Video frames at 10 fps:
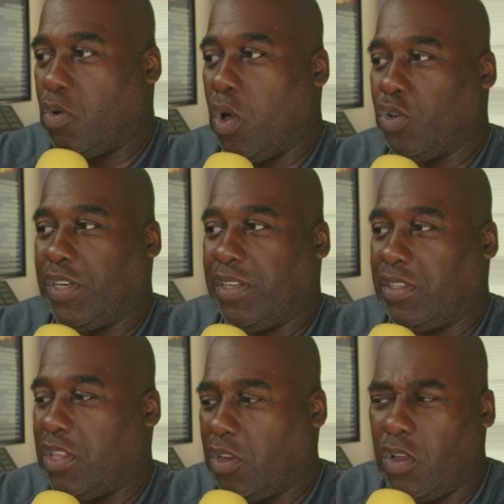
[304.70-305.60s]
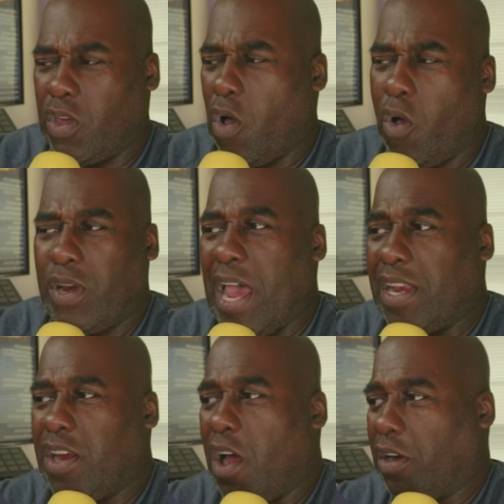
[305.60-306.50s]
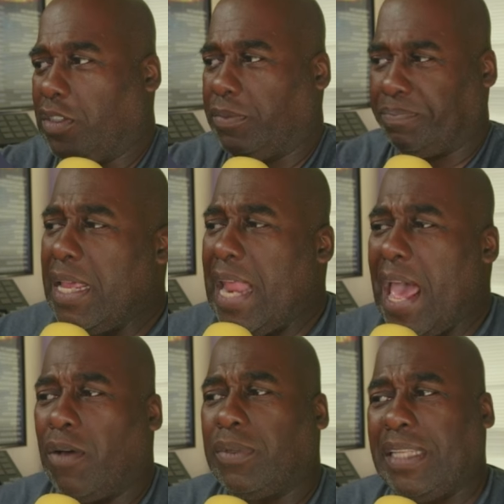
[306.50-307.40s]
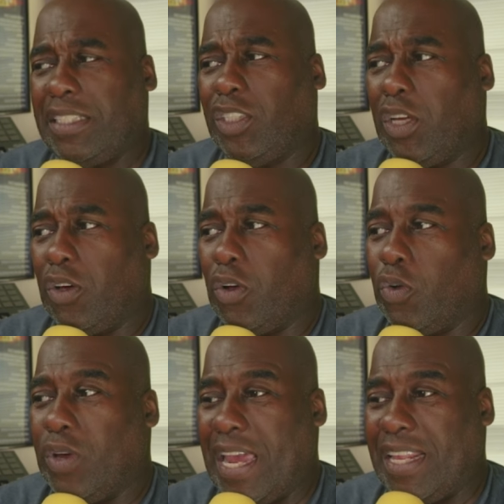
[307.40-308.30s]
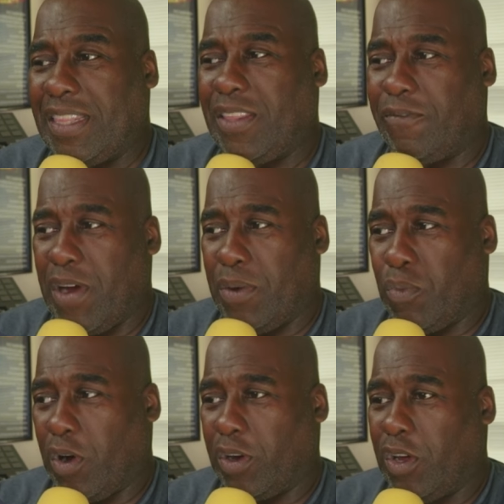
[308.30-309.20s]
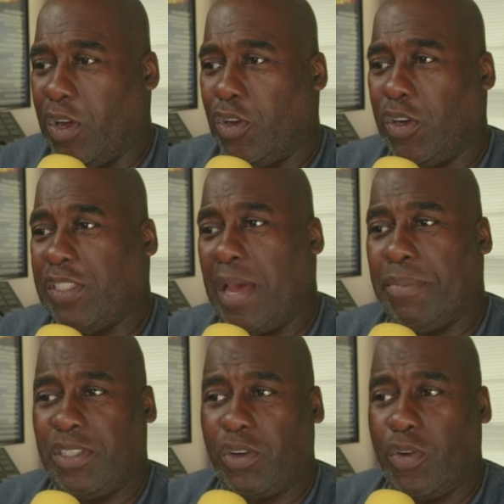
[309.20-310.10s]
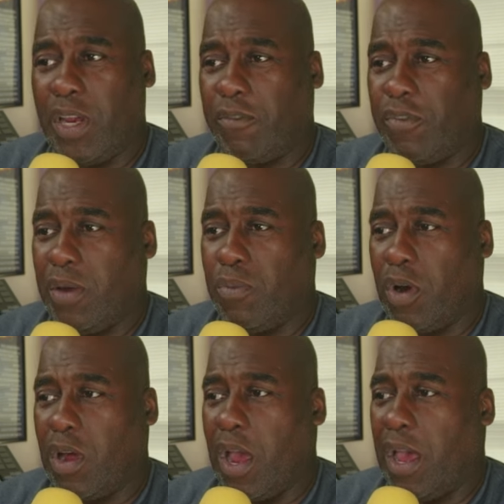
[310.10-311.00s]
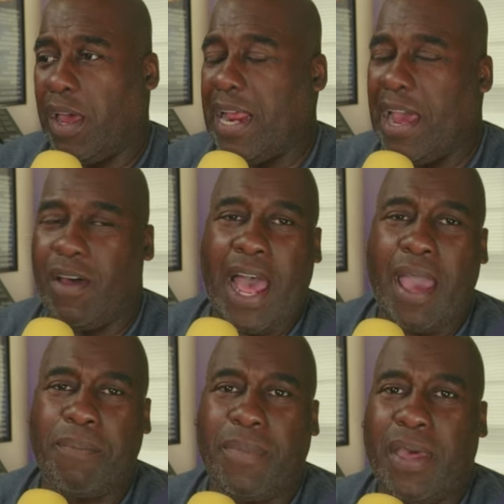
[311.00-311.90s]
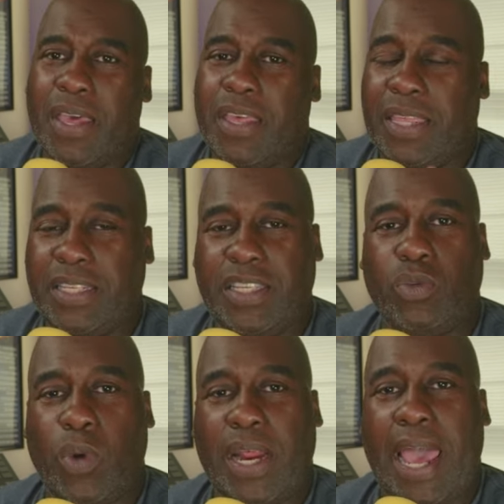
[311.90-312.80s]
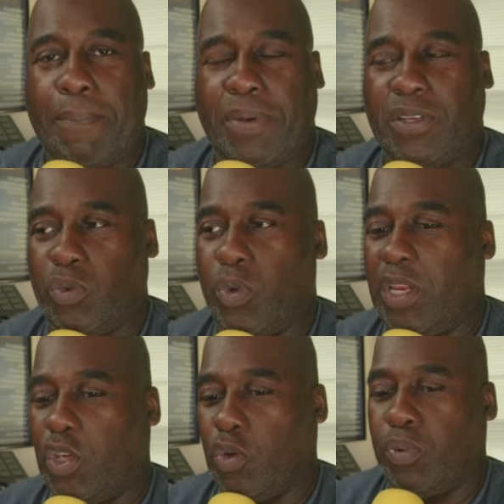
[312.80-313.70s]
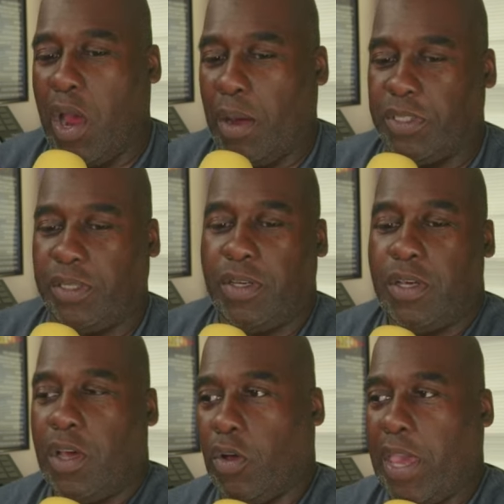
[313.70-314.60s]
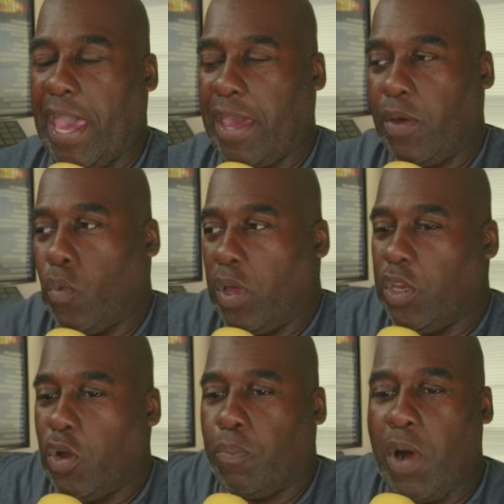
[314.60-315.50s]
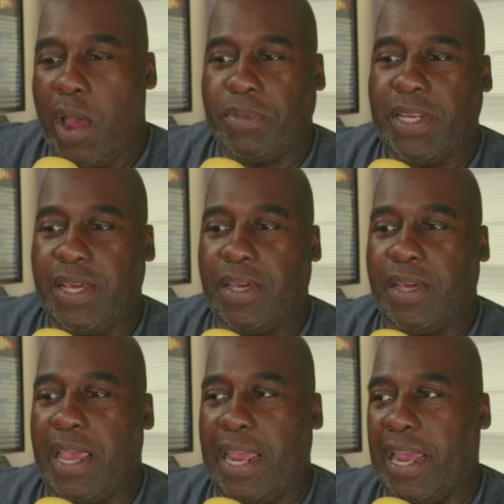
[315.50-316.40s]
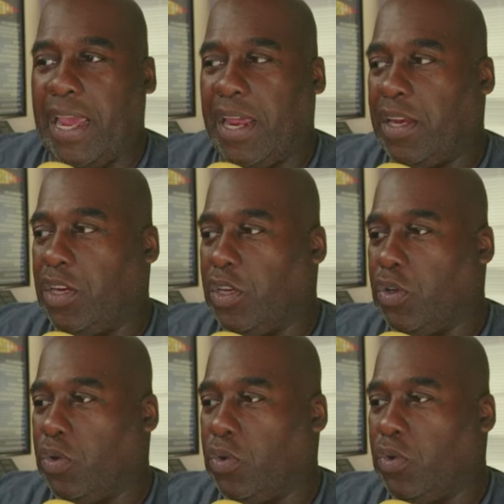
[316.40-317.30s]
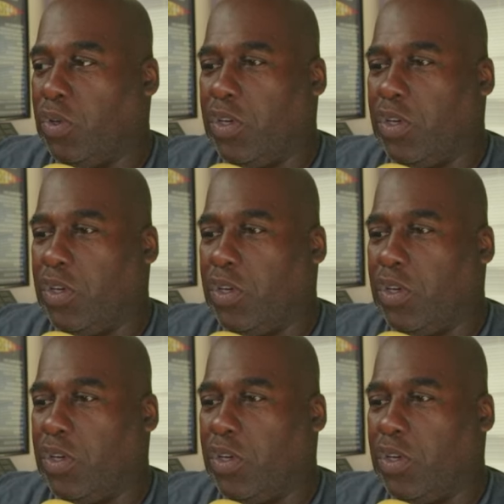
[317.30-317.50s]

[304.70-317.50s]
quotient, the, the whole nine yards. Now, let's create the framework. Your assignment is to create a framework. Uh, now, I'm. this is what happens when you prompt, okay? When you're prompting and you